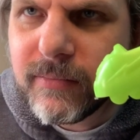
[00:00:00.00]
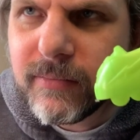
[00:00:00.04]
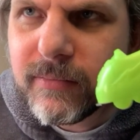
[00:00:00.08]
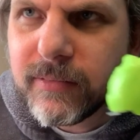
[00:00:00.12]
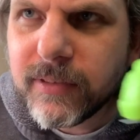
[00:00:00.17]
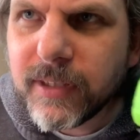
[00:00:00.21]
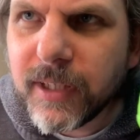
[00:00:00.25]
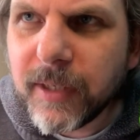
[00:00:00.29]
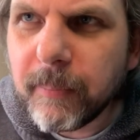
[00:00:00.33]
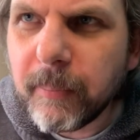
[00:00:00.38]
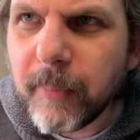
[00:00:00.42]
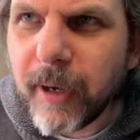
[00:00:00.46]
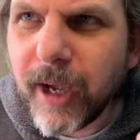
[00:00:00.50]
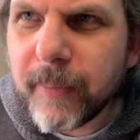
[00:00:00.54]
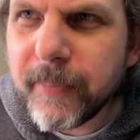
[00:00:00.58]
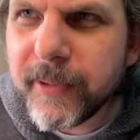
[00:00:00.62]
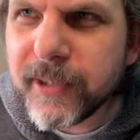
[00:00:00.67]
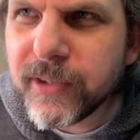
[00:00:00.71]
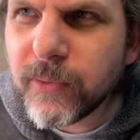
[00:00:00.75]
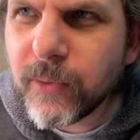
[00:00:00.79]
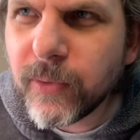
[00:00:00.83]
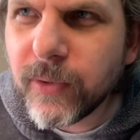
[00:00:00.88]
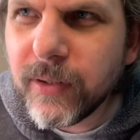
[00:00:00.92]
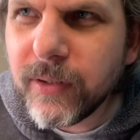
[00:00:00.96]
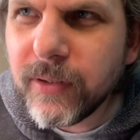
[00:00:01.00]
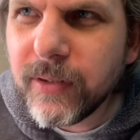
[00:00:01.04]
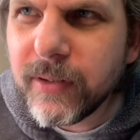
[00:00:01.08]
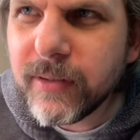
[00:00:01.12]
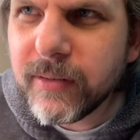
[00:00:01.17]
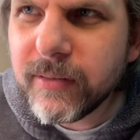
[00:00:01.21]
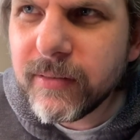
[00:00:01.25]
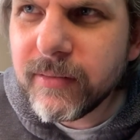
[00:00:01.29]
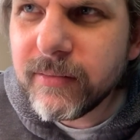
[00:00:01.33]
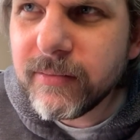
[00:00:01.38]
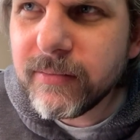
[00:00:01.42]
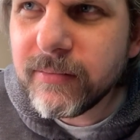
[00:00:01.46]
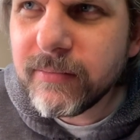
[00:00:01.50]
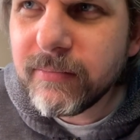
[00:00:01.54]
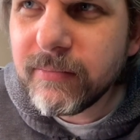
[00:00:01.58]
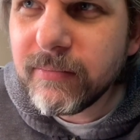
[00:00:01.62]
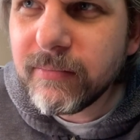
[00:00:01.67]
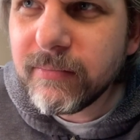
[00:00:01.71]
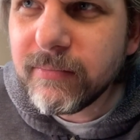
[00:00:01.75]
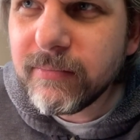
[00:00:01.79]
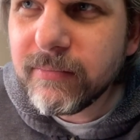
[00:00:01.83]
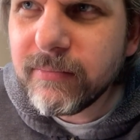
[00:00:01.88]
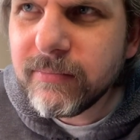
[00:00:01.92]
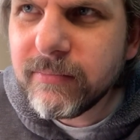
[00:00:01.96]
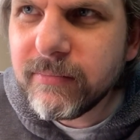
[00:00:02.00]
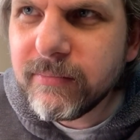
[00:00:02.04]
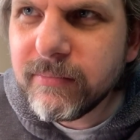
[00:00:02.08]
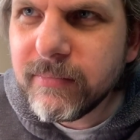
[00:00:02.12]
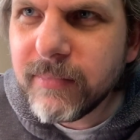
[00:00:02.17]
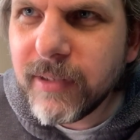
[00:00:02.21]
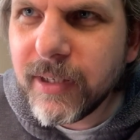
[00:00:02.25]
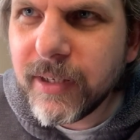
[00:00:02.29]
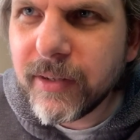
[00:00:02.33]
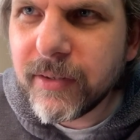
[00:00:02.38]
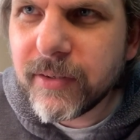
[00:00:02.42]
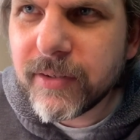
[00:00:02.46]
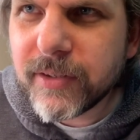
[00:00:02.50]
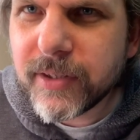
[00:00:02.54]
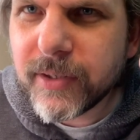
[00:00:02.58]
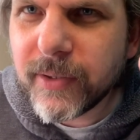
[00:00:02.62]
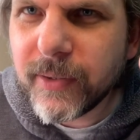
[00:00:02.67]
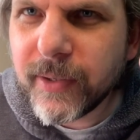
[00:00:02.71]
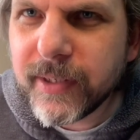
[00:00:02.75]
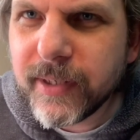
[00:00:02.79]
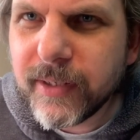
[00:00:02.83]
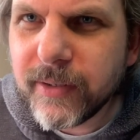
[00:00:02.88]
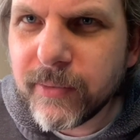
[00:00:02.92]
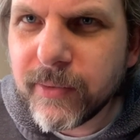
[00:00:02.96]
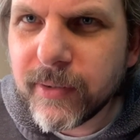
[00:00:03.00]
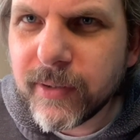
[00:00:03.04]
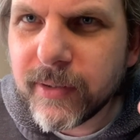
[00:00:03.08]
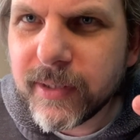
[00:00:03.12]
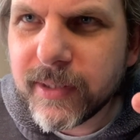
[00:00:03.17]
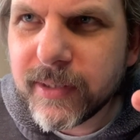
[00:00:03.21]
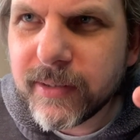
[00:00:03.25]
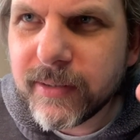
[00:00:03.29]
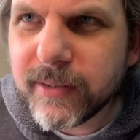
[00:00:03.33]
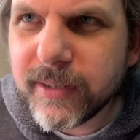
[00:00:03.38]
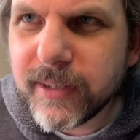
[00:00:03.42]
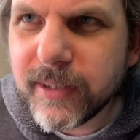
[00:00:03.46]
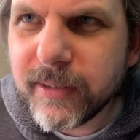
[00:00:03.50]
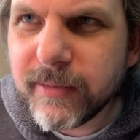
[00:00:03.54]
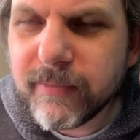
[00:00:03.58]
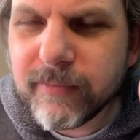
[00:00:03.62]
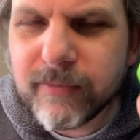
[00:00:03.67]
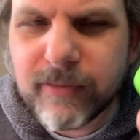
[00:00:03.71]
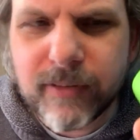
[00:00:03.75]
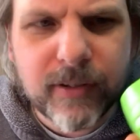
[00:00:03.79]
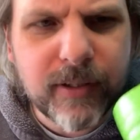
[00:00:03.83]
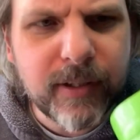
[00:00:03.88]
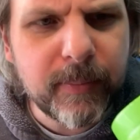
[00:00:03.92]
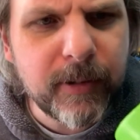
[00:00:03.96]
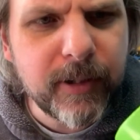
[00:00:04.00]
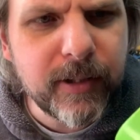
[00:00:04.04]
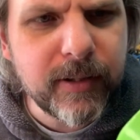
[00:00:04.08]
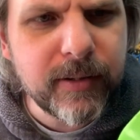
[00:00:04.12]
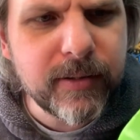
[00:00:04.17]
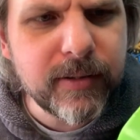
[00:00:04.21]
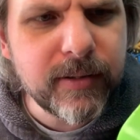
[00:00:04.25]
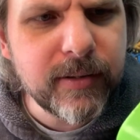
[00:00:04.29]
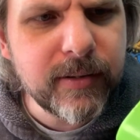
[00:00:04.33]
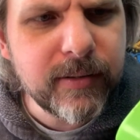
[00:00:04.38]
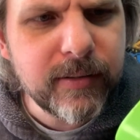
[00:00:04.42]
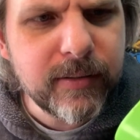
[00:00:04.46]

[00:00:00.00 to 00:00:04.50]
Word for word: Is that Bobby's World? Another show I didn't really see very much.